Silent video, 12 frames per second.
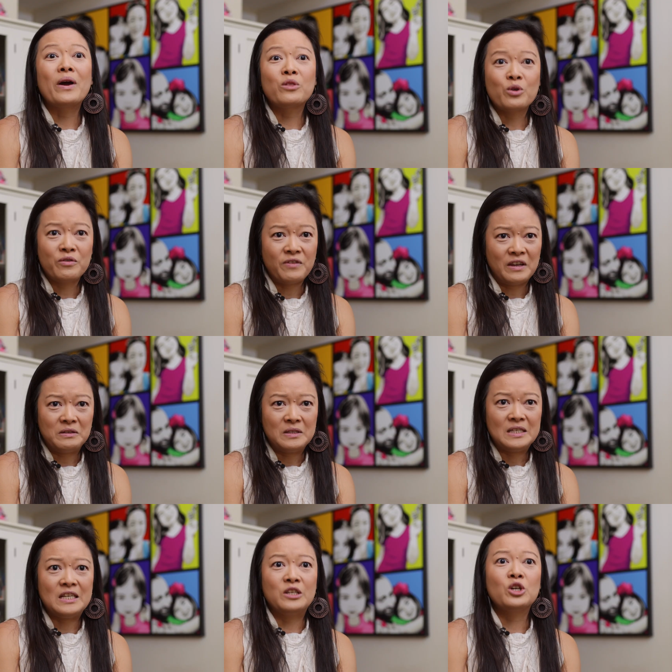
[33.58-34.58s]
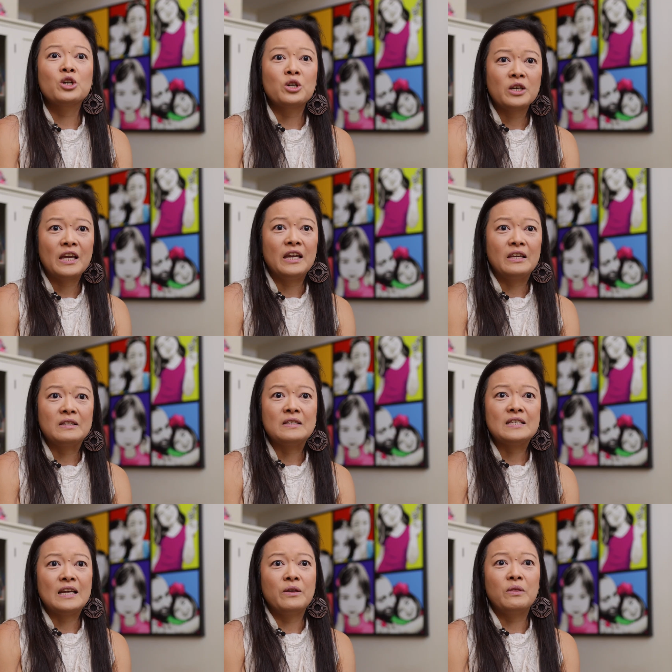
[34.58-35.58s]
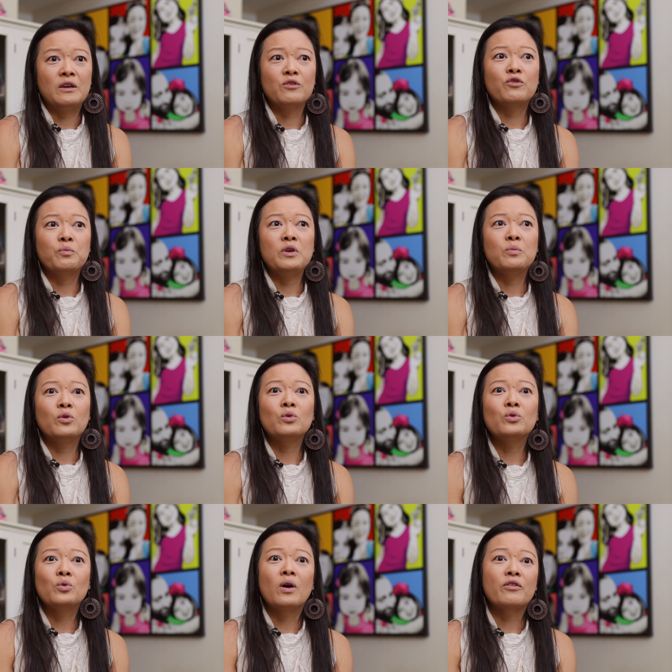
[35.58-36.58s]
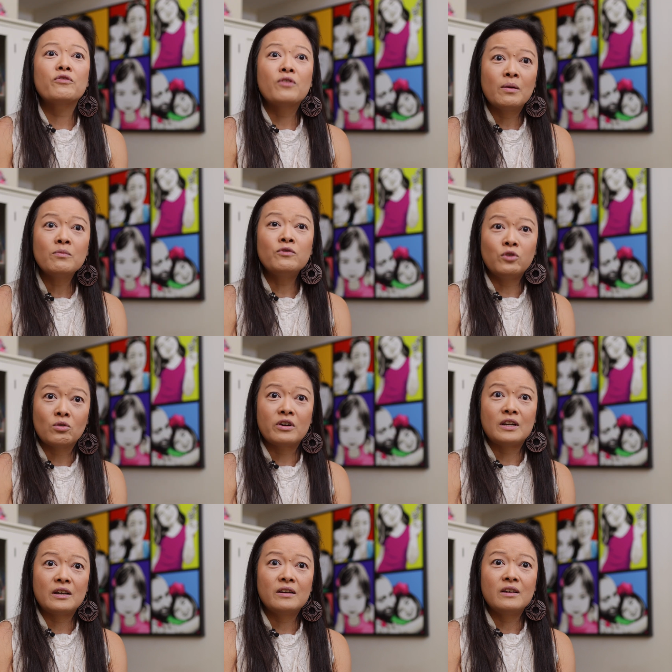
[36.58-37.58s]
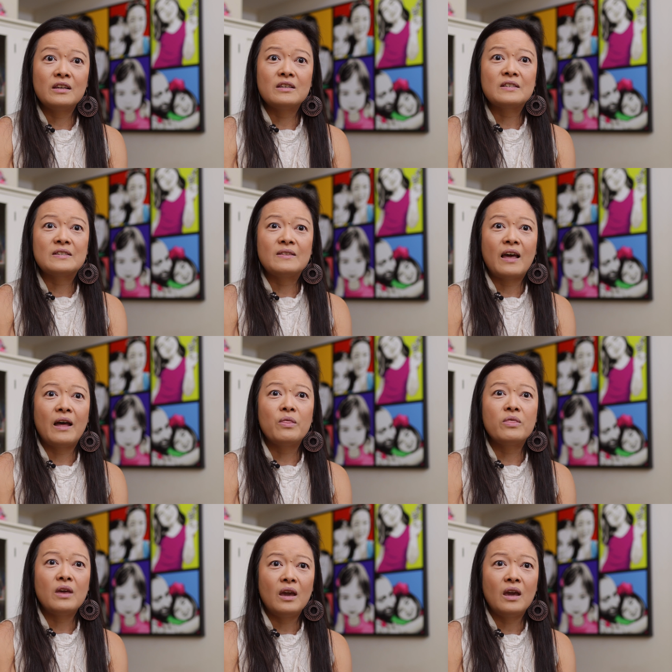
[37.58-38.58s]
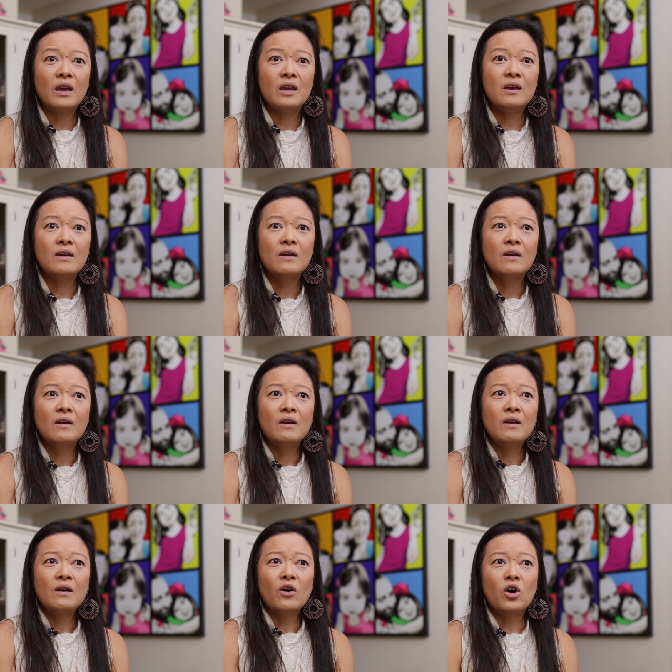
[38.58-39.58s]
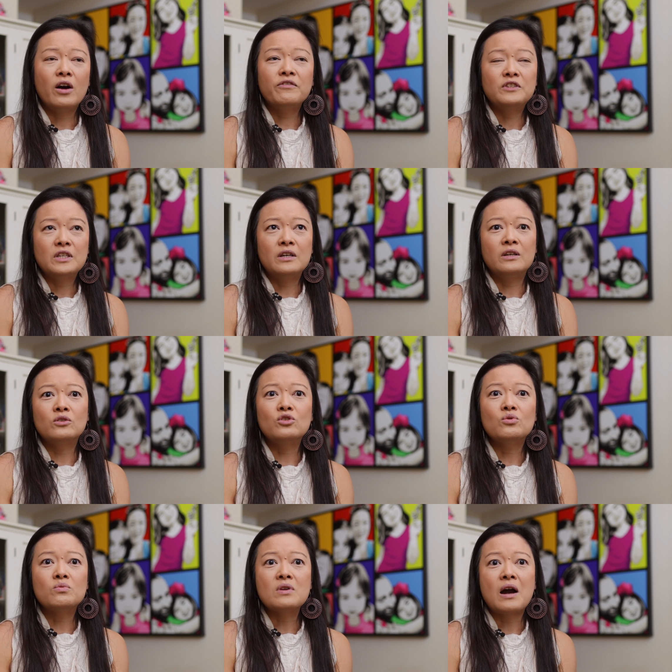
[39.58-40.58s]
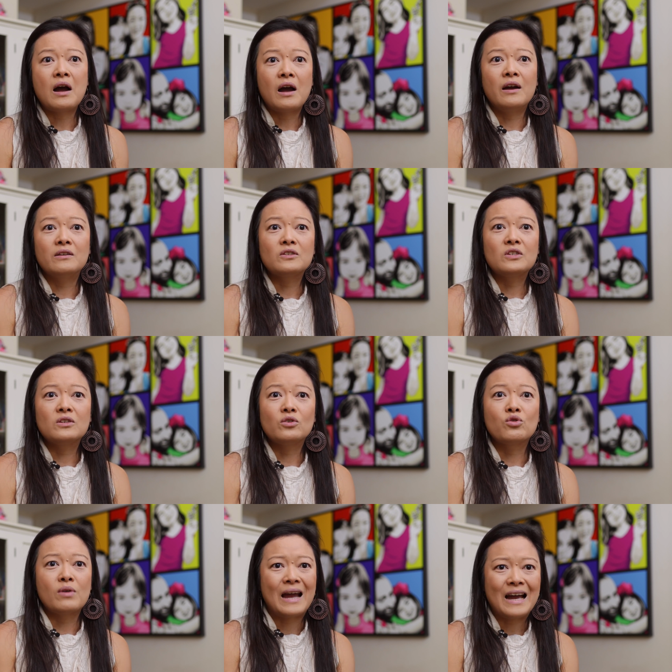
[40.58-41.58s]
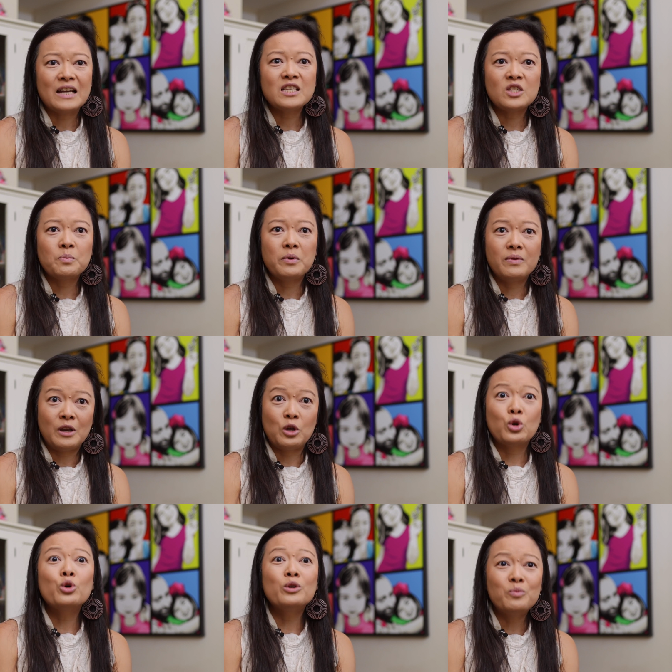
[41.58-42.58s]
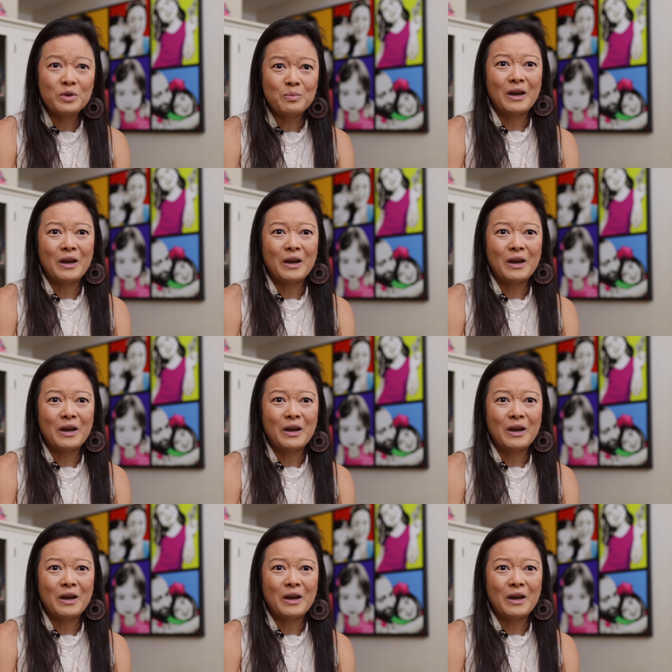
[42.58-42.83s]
weather events and hurricanes, I think, for people who are from Florida is that they often do not grasp that it could be